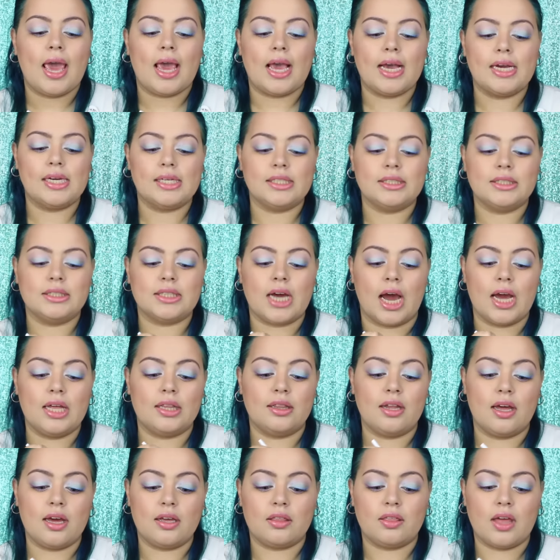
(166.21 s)
And I
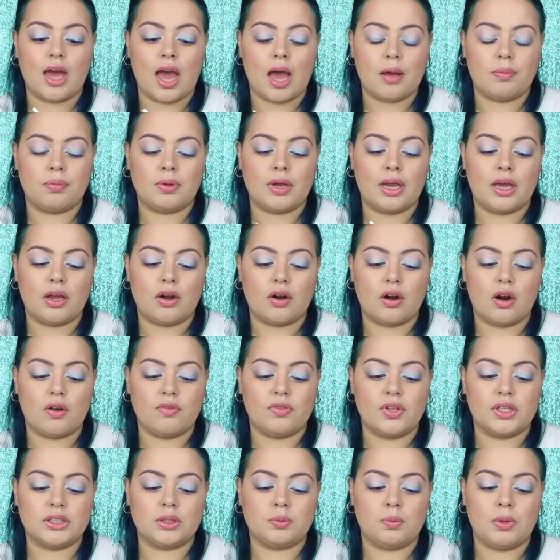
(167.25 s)
like the applicator
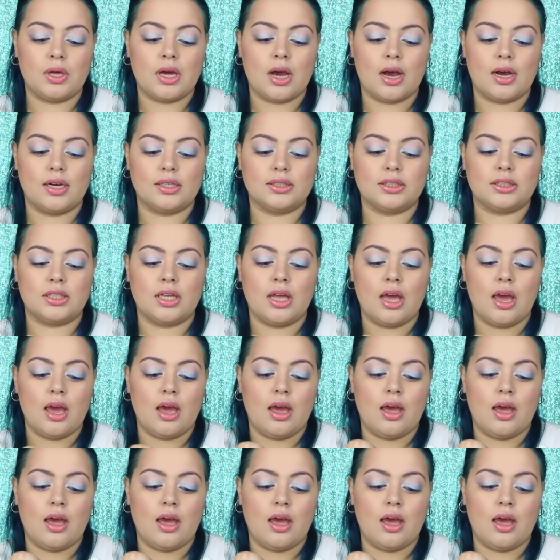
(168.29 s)
of this because